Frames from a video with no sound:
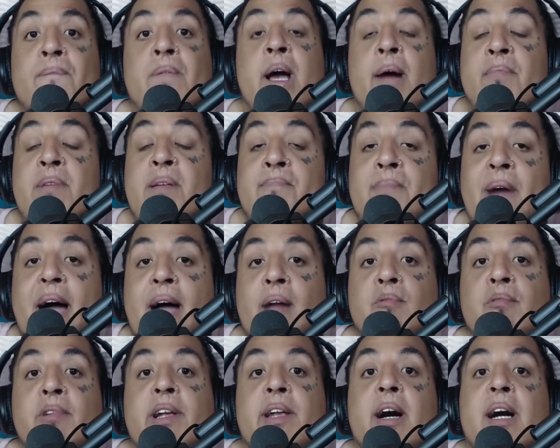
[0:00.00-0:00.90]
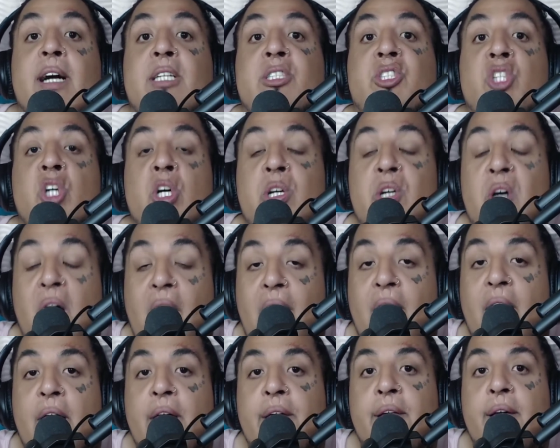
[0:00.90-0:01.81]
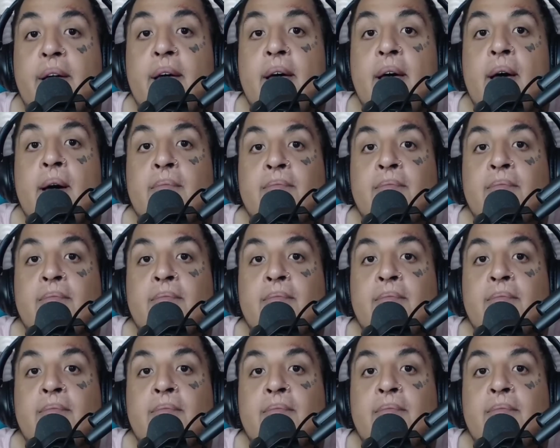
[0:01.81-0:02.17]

Coming back with a Jōgan,